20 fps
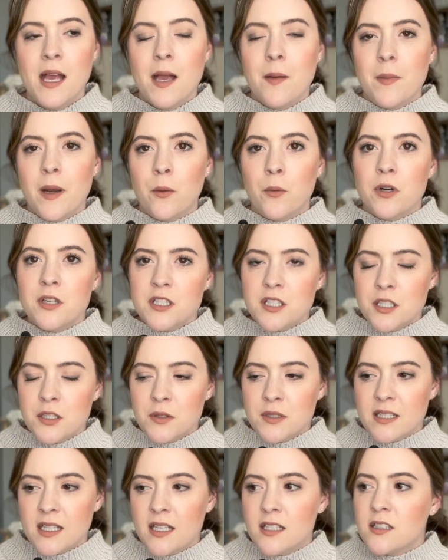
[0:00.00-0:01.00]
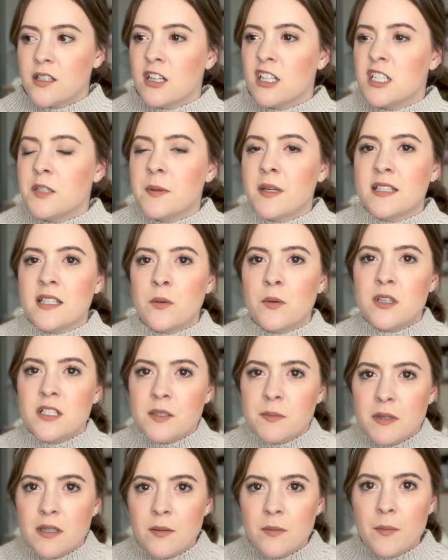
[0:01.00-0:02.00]
but I wanted to do a size large because I want it
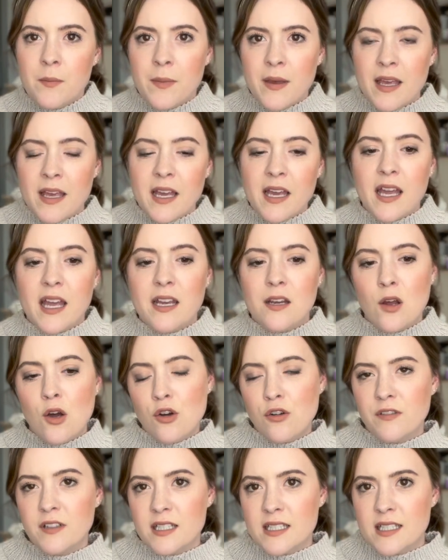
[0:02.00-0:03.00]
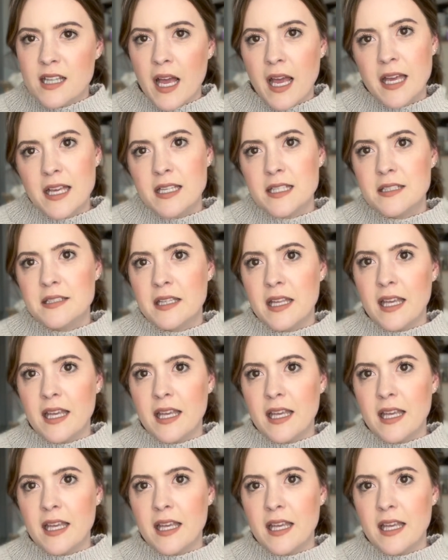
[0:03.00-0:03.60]
to be big and oversized,